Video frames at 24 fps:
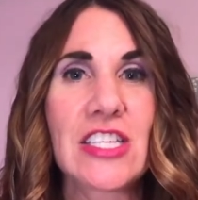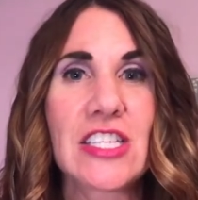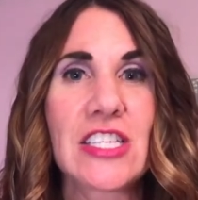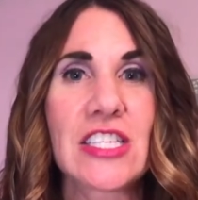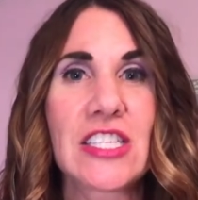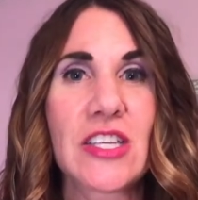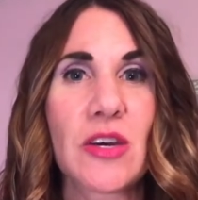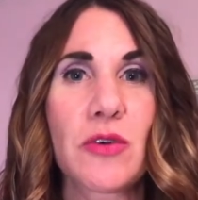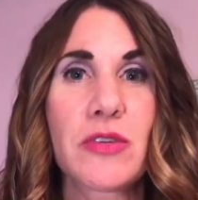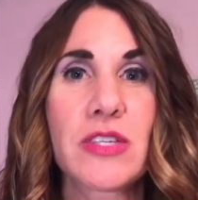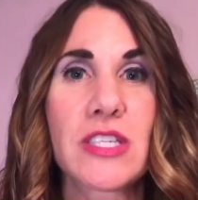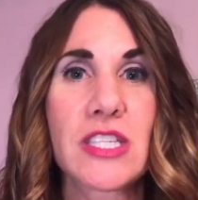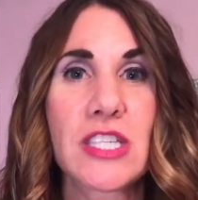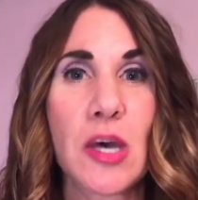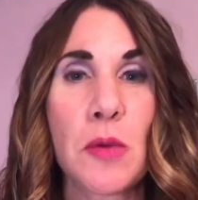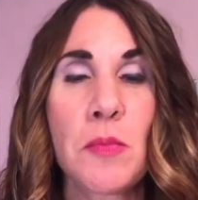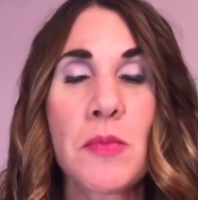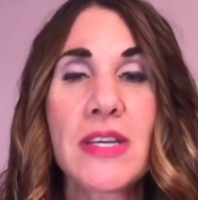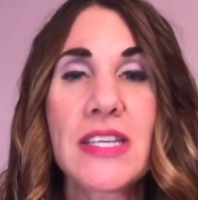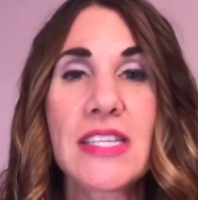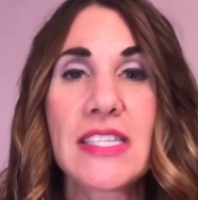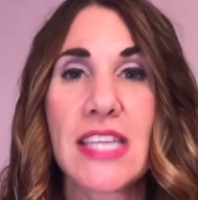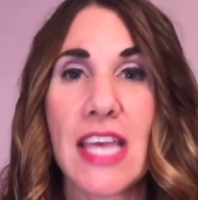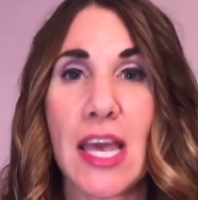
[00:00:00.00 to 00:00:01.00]
So,
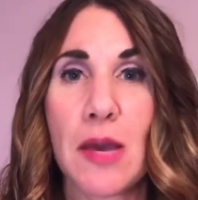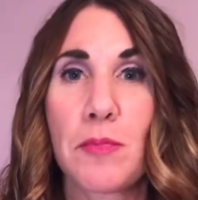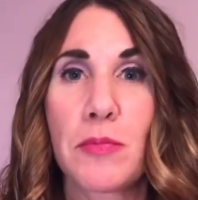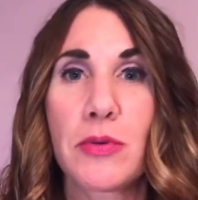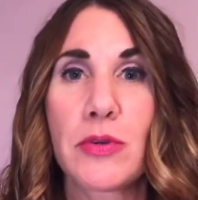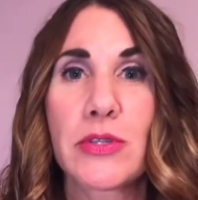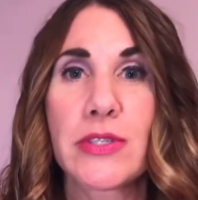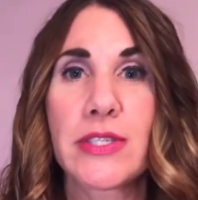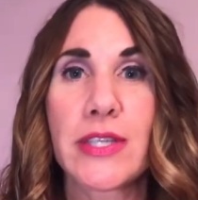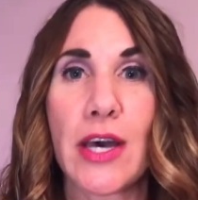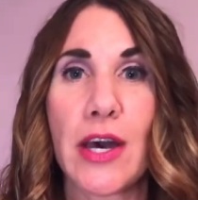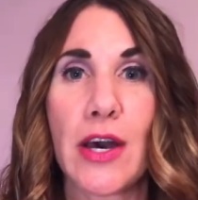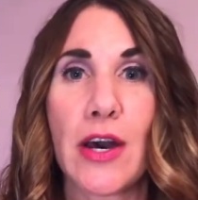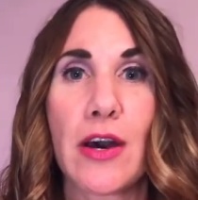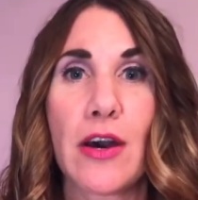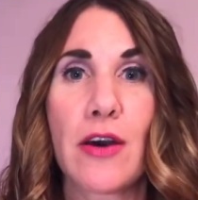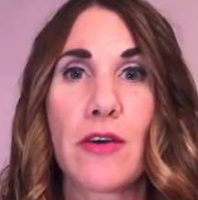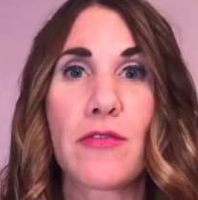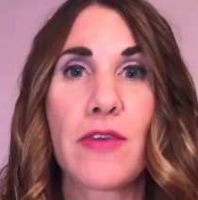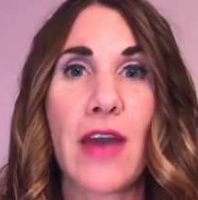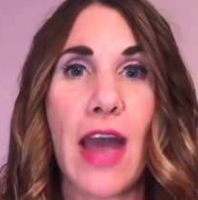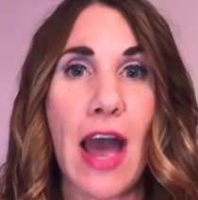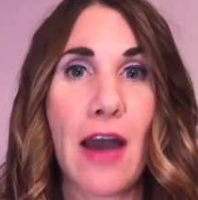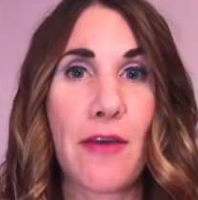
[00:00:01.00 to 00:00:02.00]
some examples
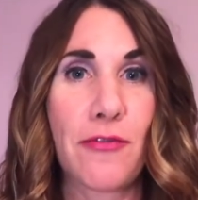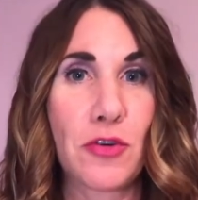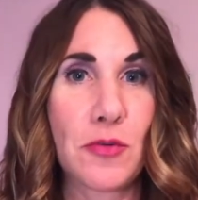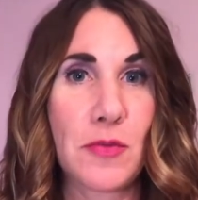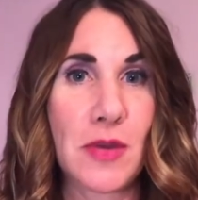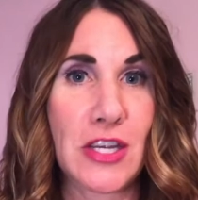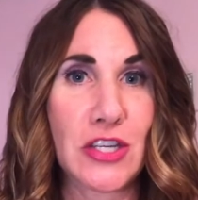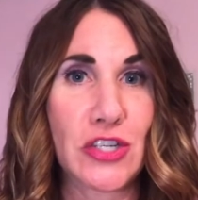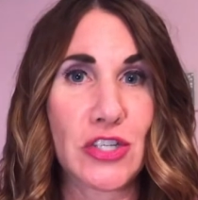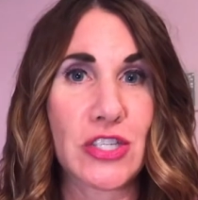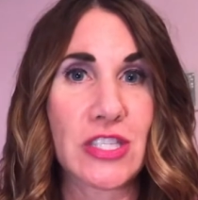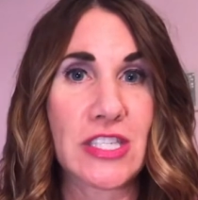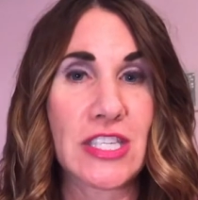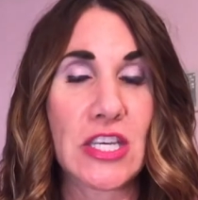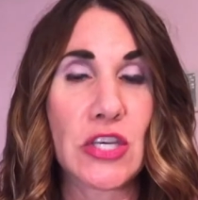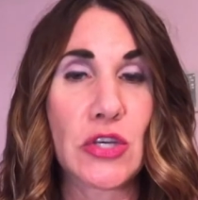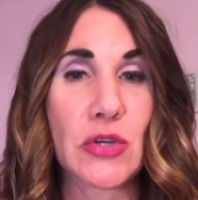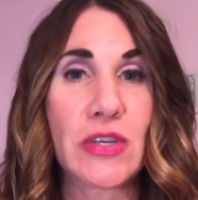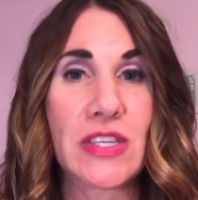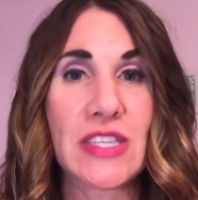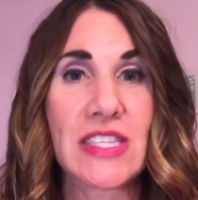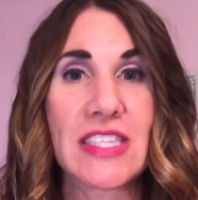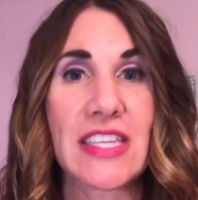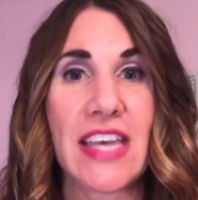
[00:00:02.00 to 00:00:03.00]
of affirmations that
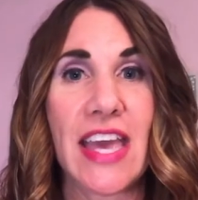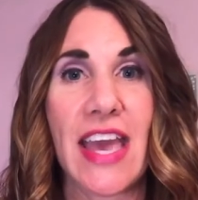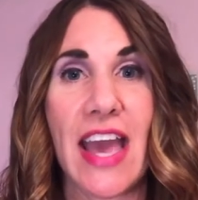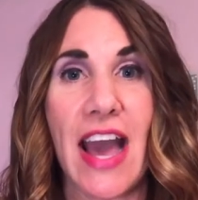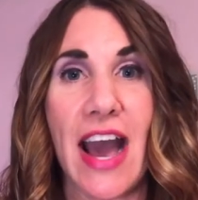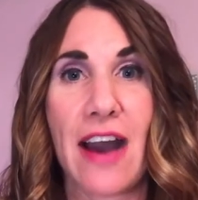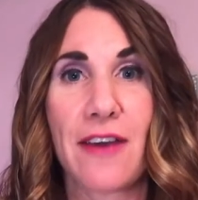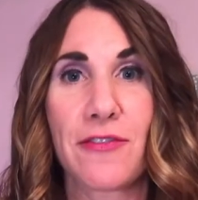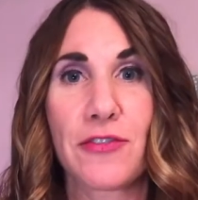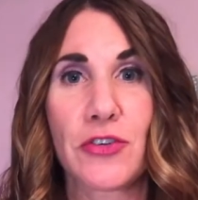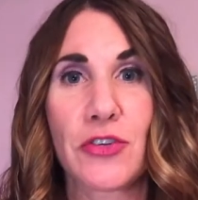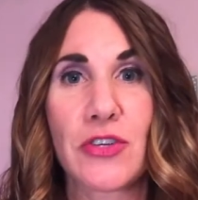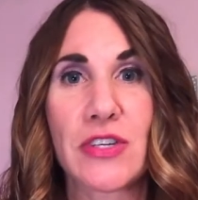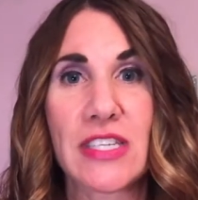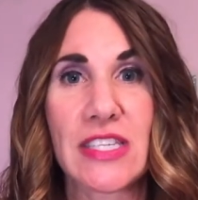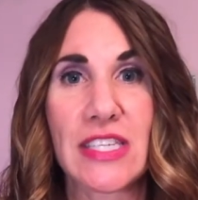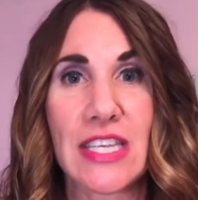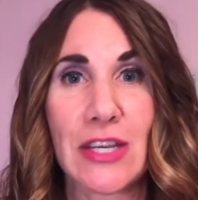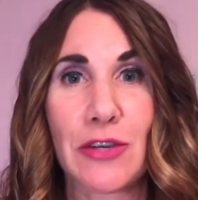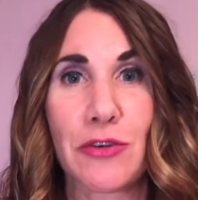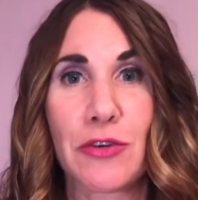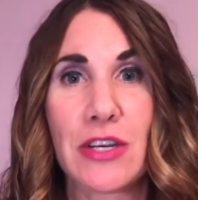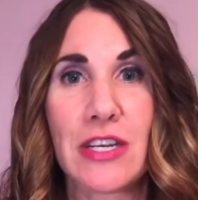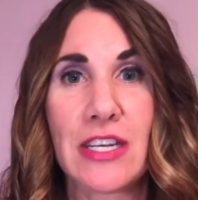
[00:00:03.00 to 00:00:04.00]
you can say after a
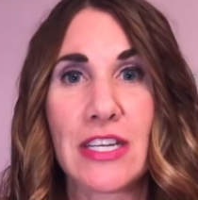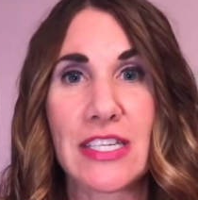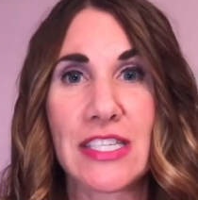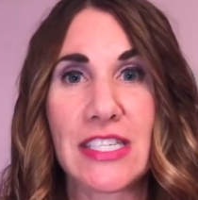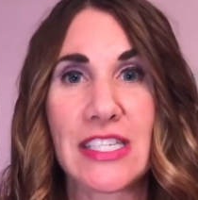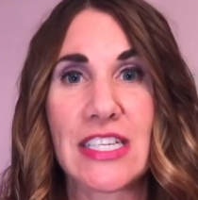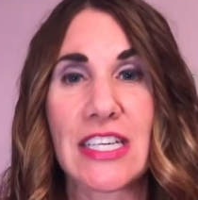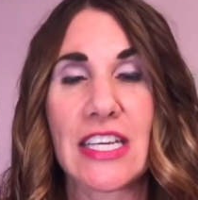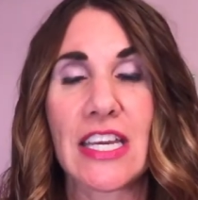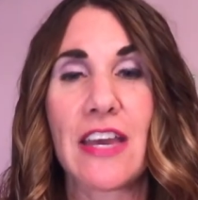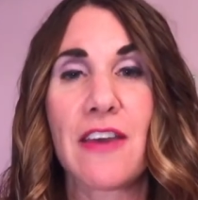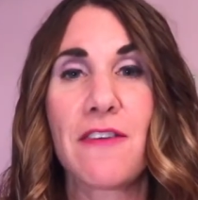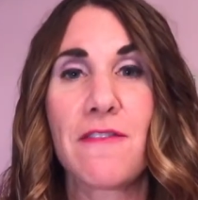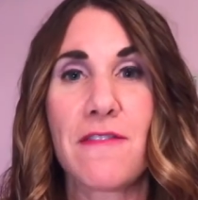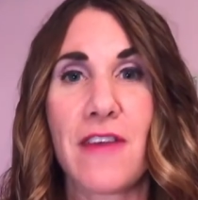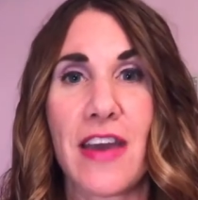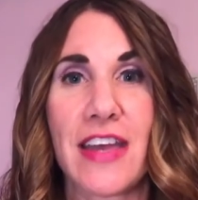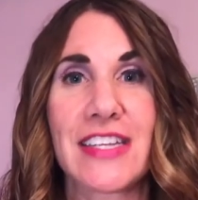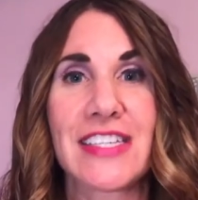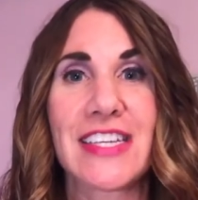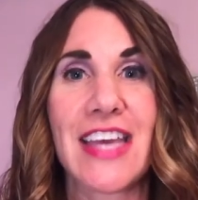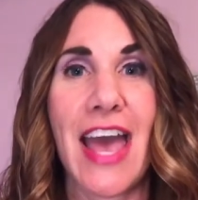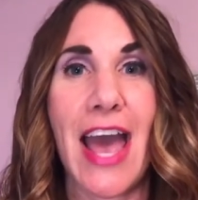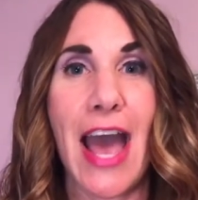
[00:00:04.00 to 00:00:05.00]
synchronistic
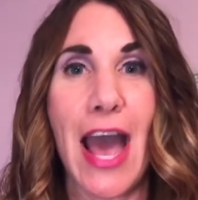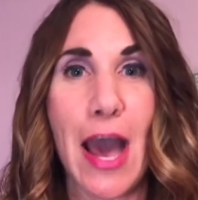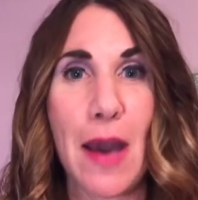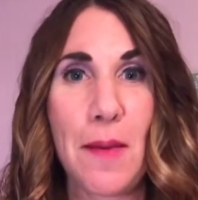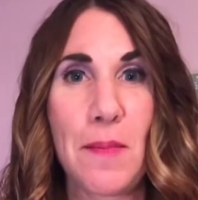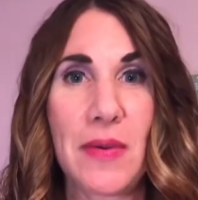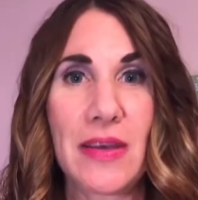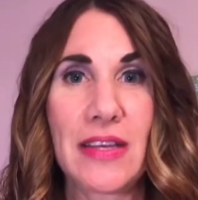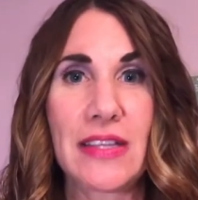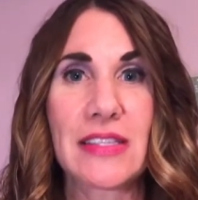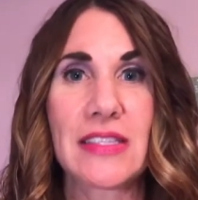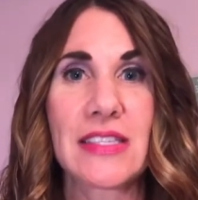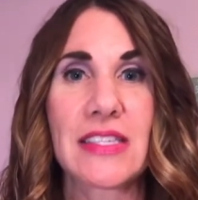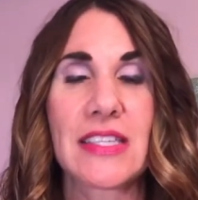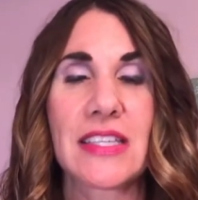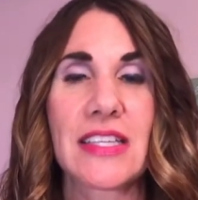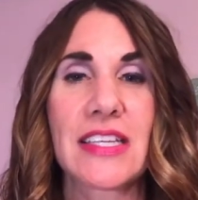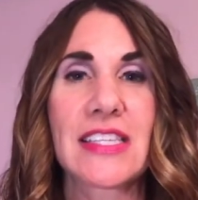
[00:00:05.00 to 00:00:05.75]
event happens.